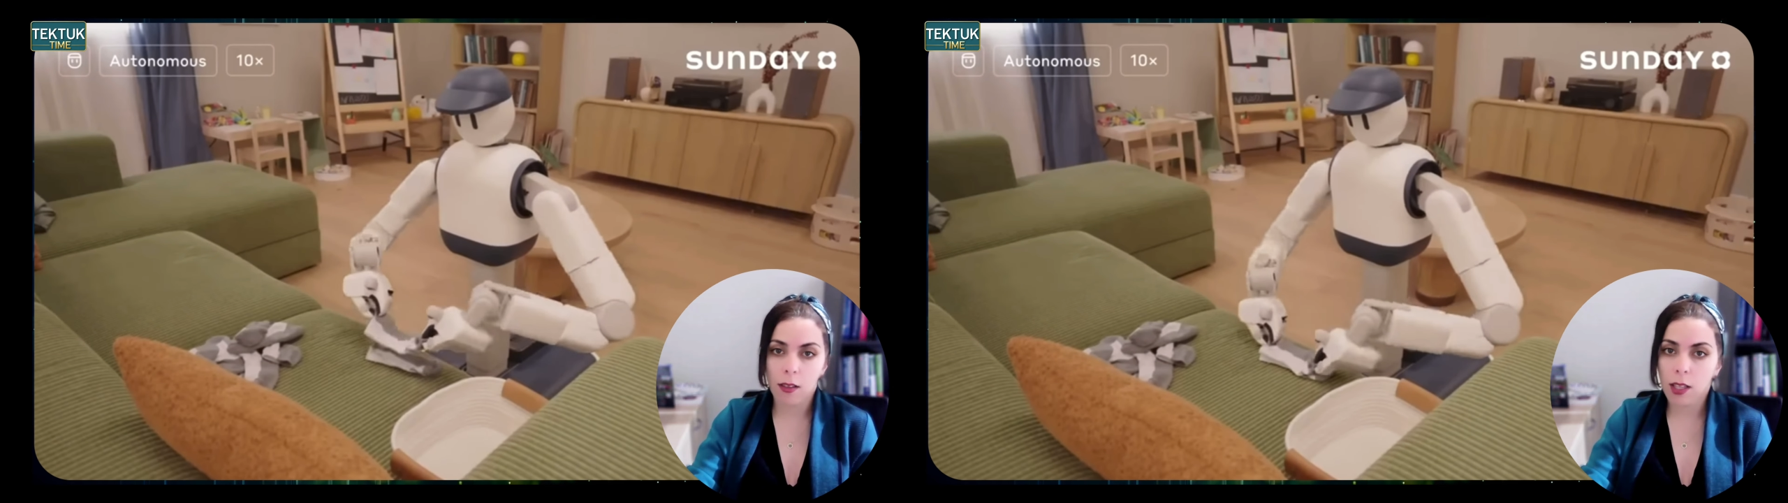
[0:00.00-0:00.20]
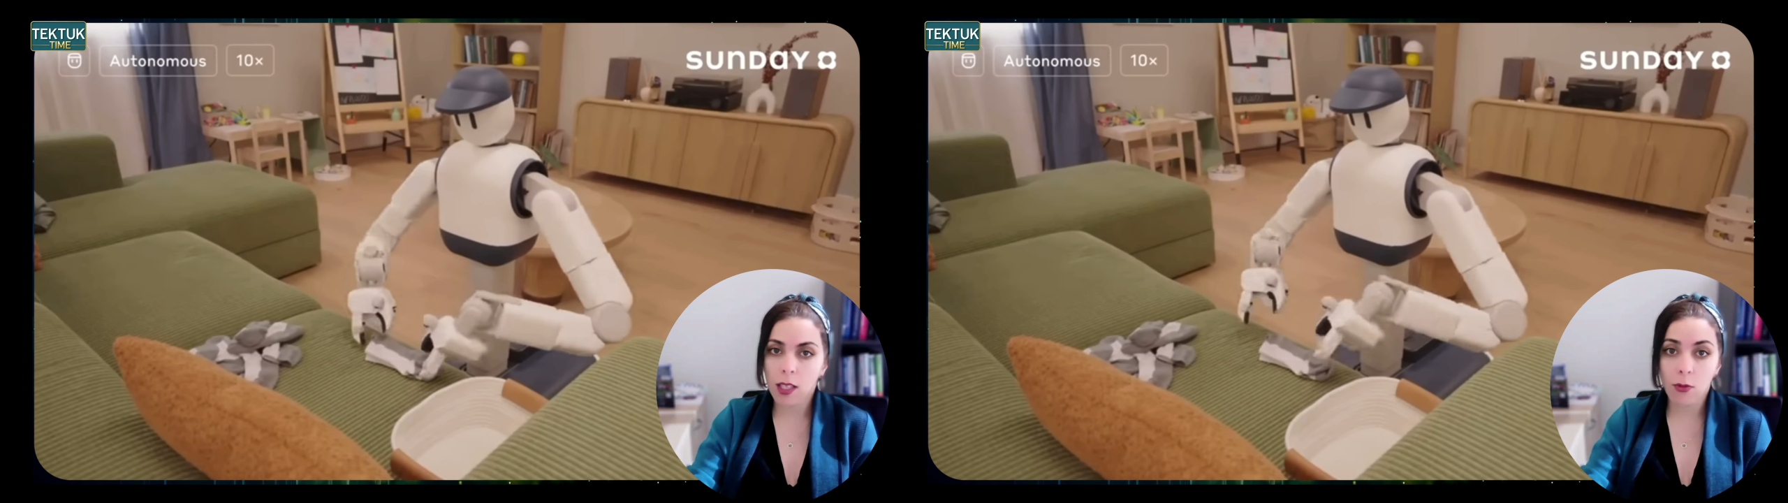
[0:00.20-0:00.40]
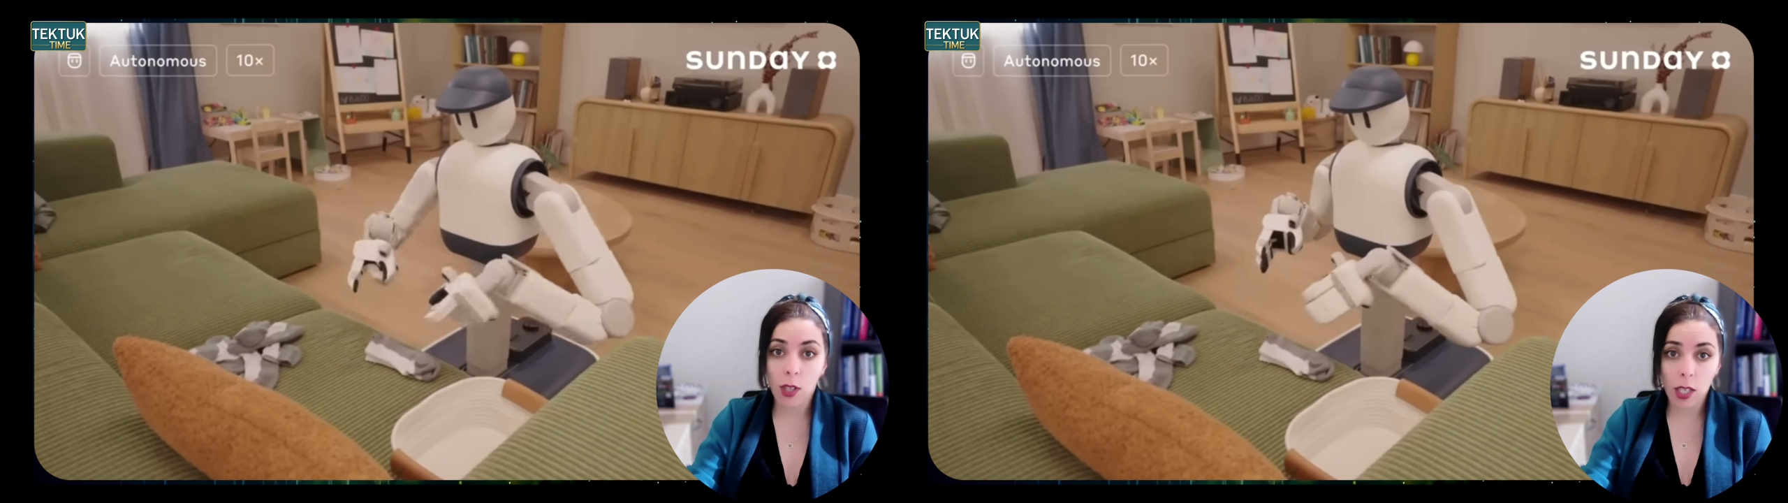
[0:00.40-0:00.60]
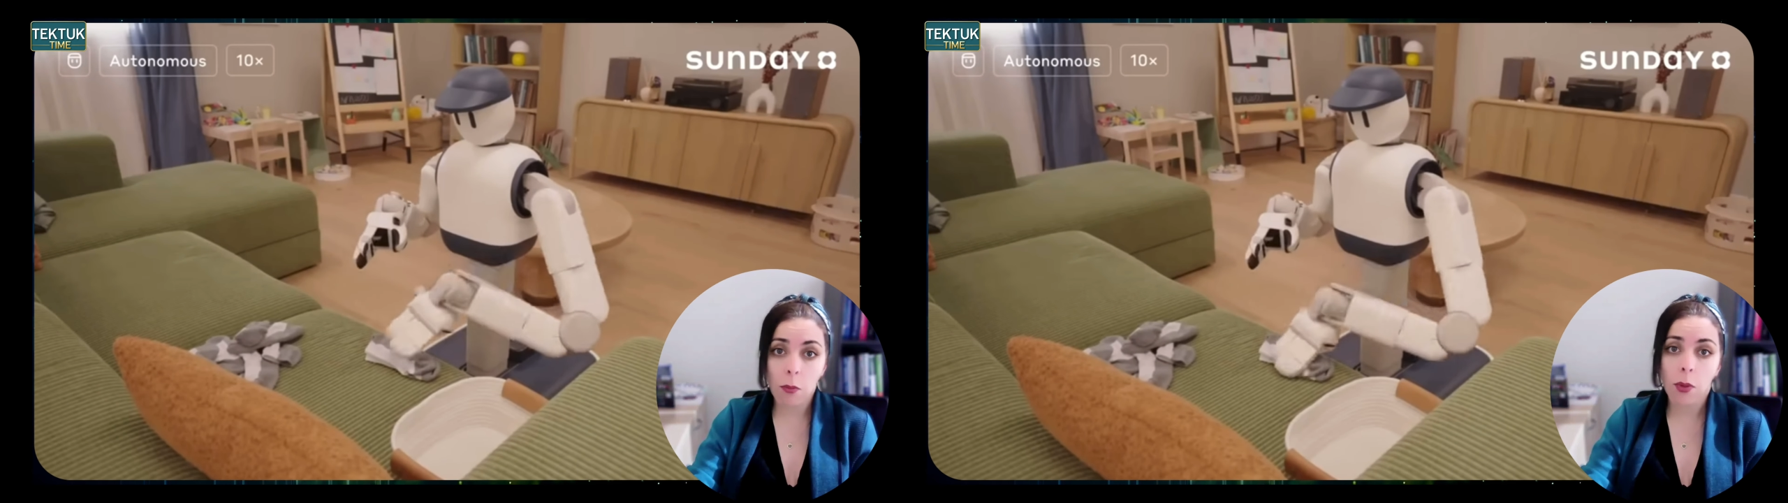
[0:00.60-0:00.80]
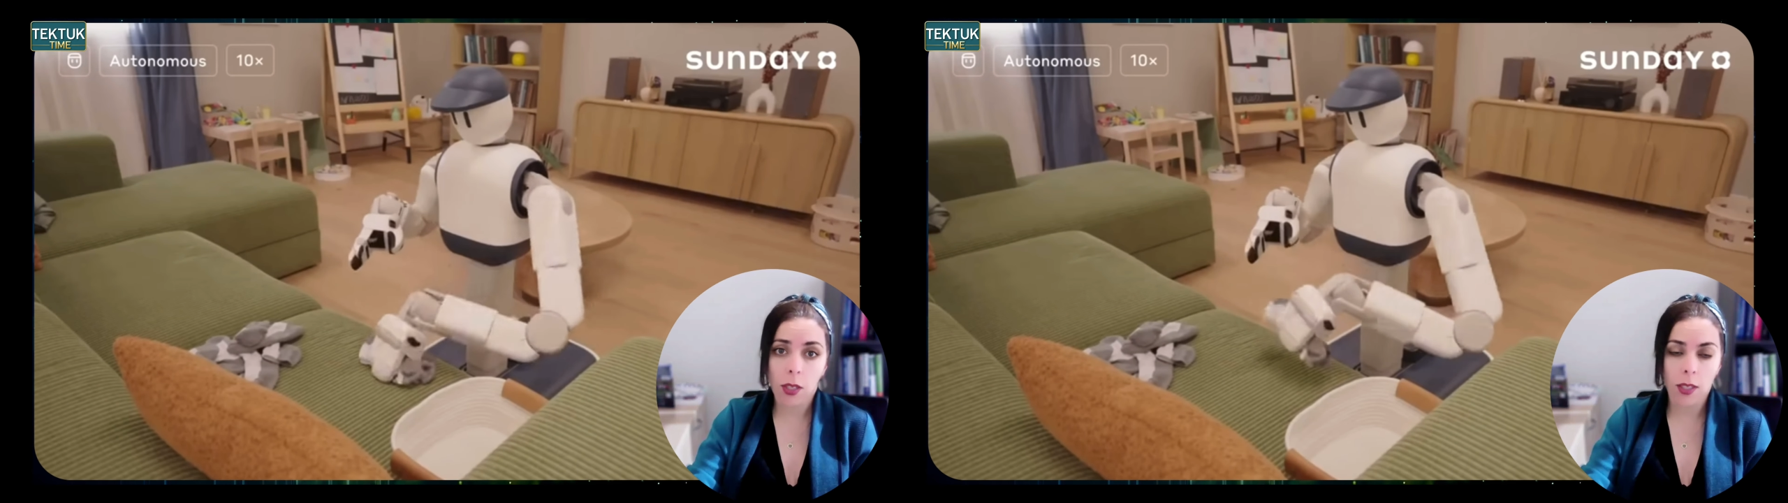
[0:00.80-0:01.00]
That's very
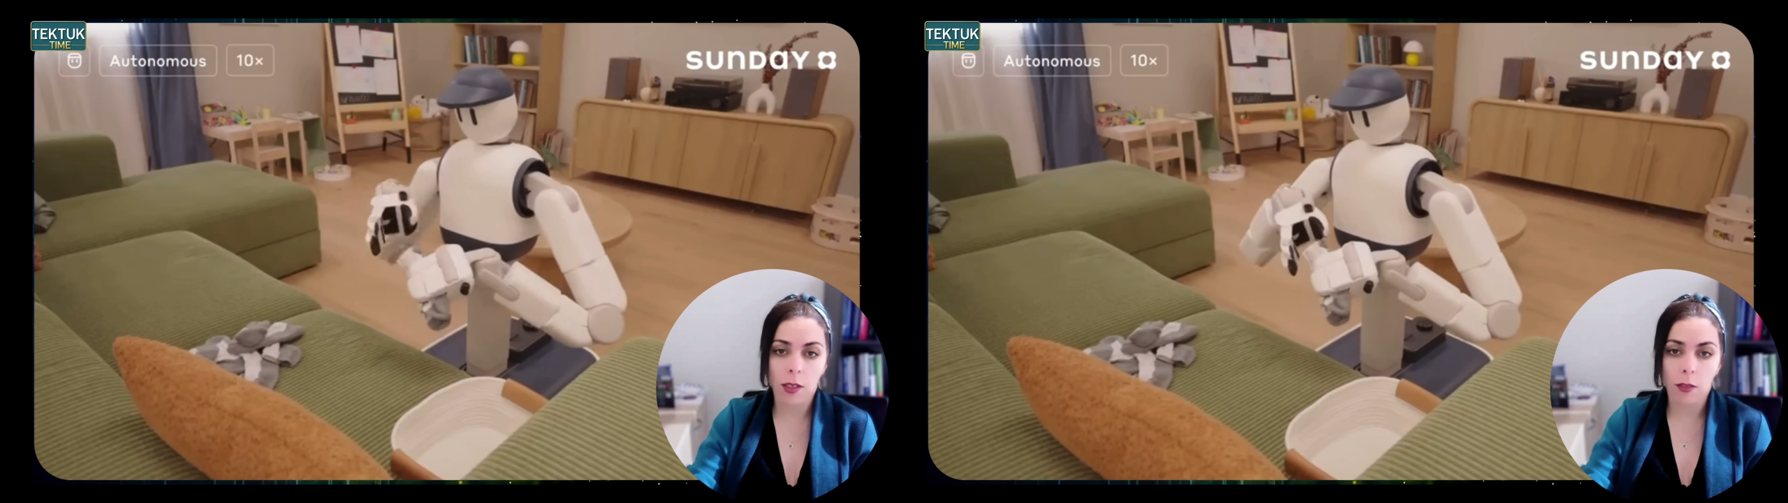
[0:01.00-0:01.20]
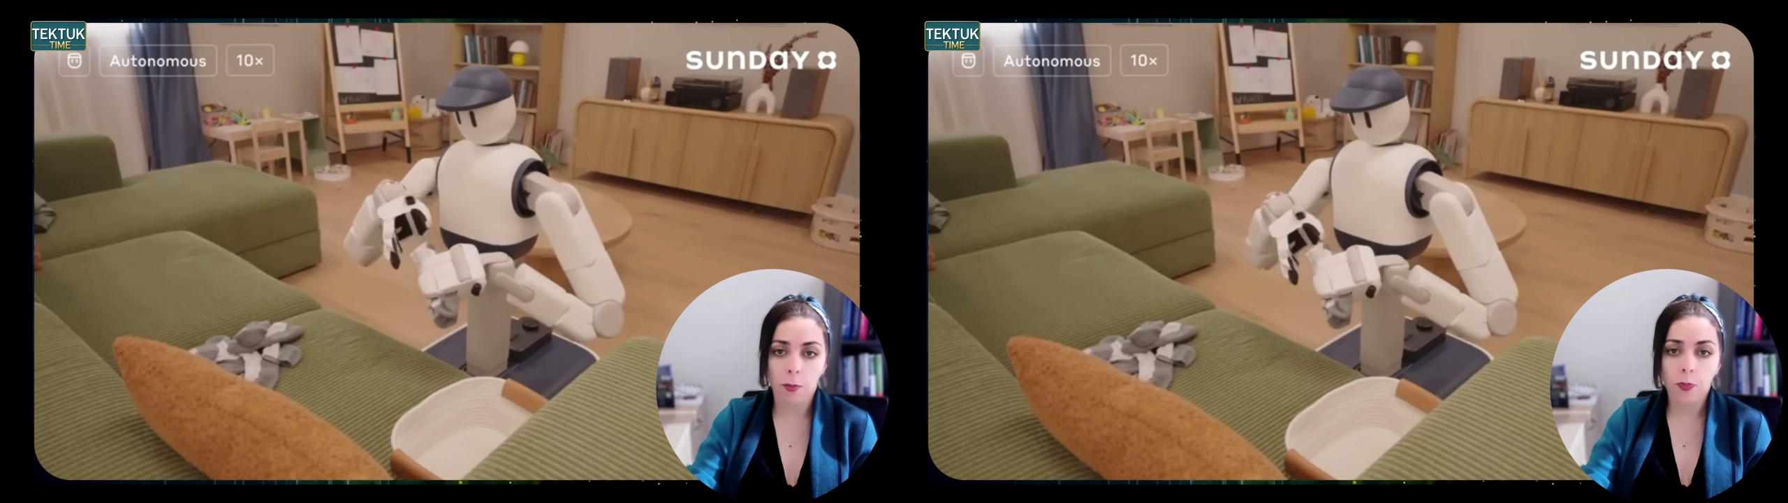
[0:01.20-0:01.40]
impressive.